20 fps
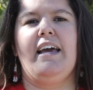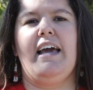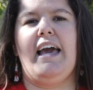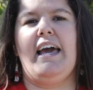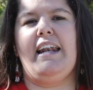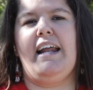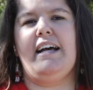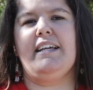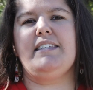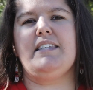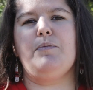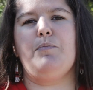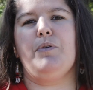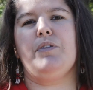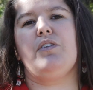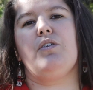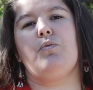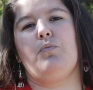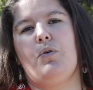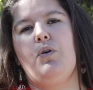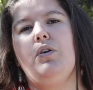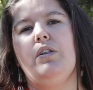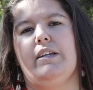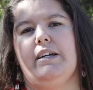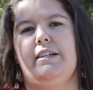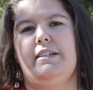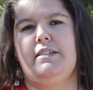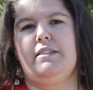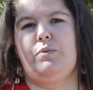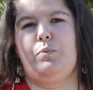and ask them what their role
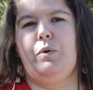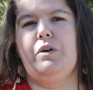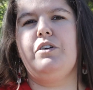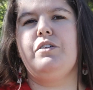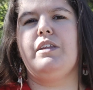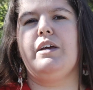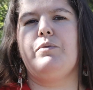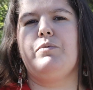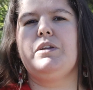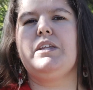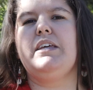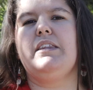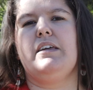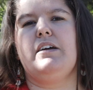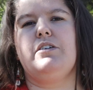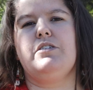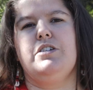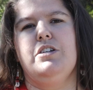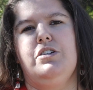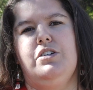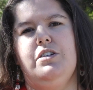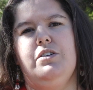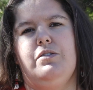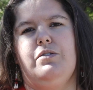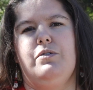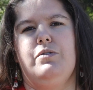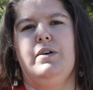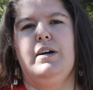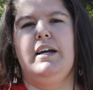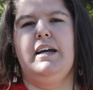is. What are they really there to
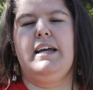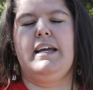do?